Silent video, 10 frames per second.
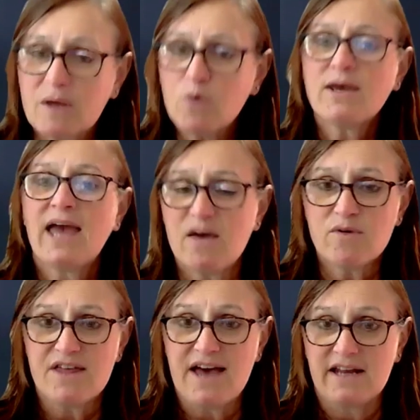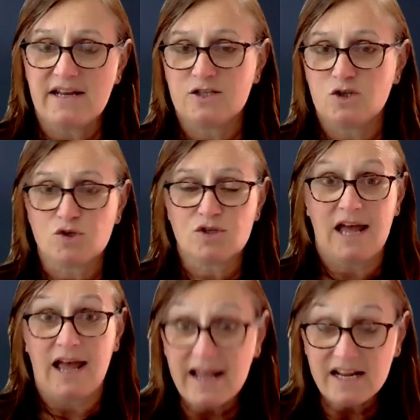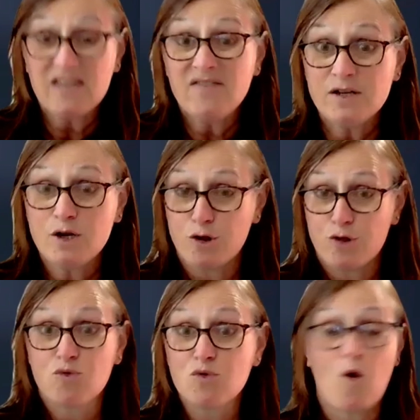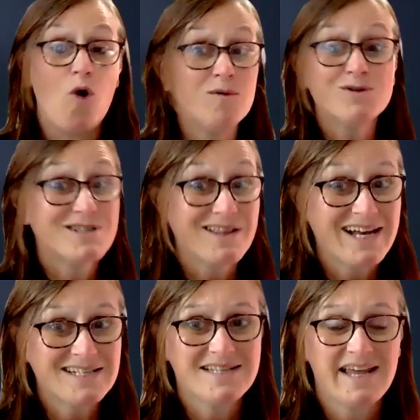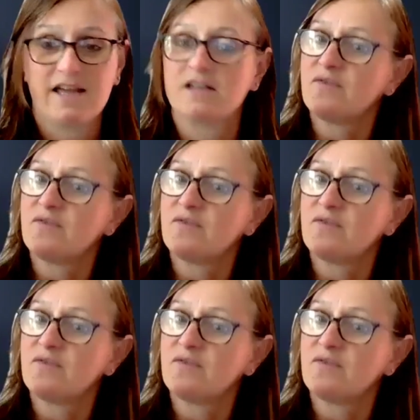Be okay with that as there's even through almost the last day,